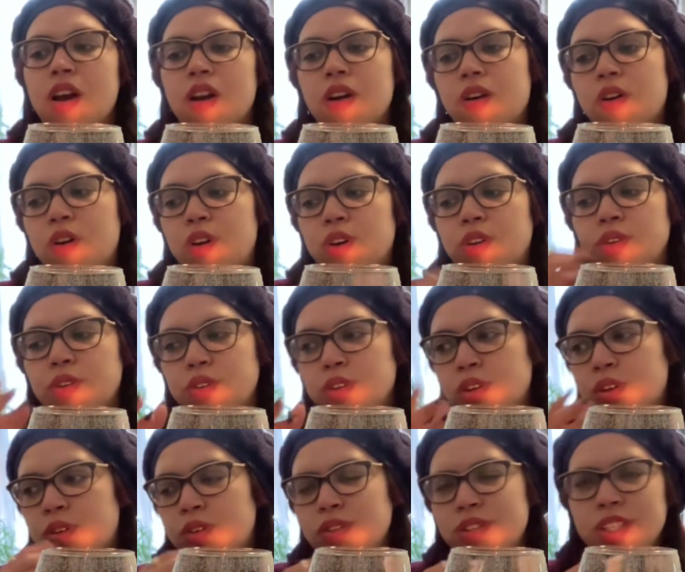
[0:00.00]
oh, you
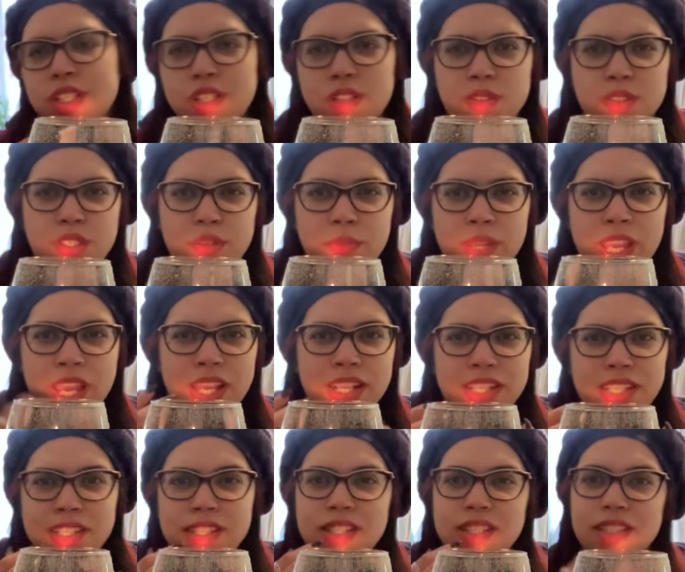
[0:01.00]
know, sales are bad.
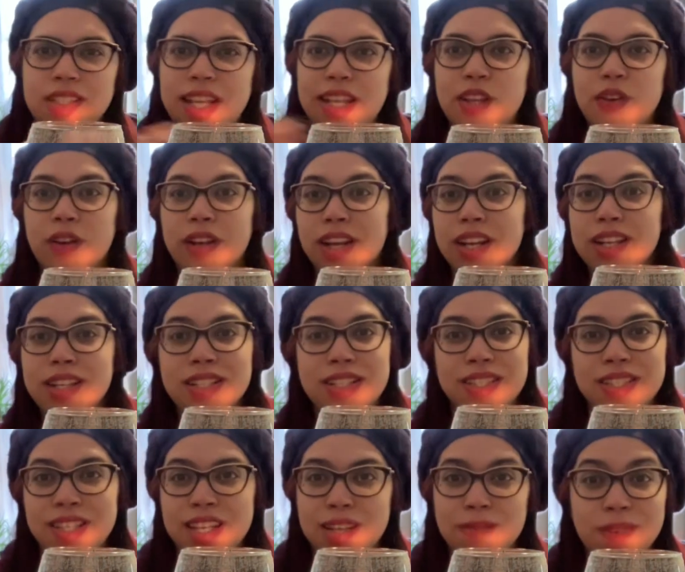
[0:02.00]
This is like you're getting the
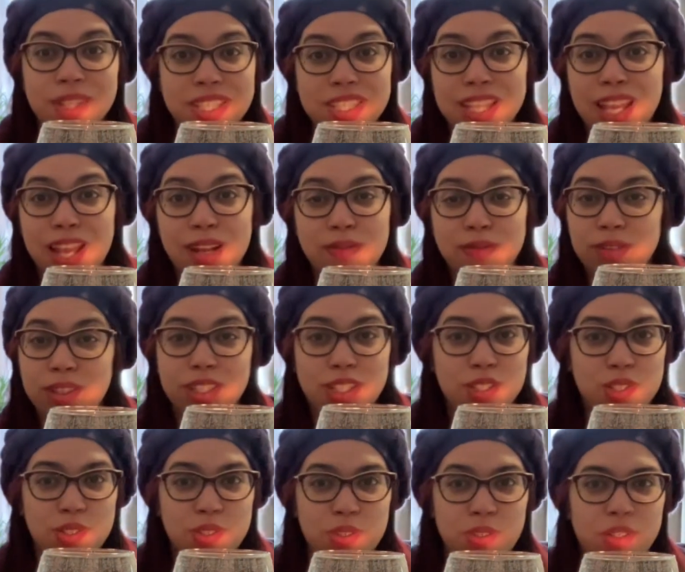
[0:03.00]
same exact
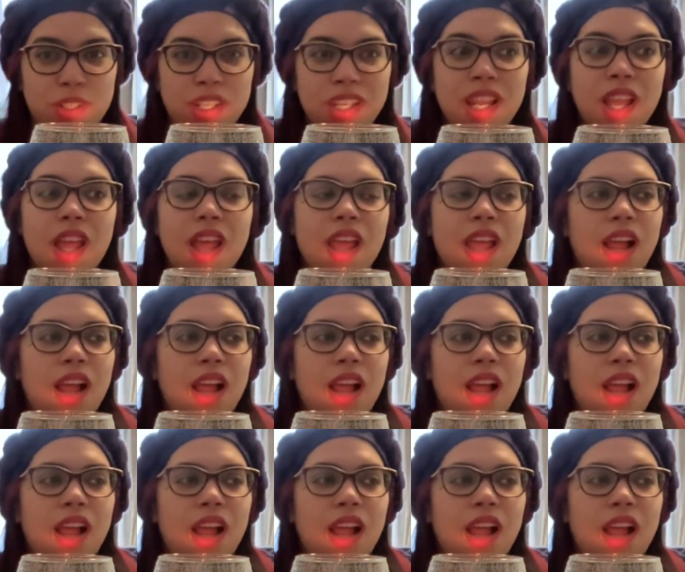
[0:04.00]
freaking story.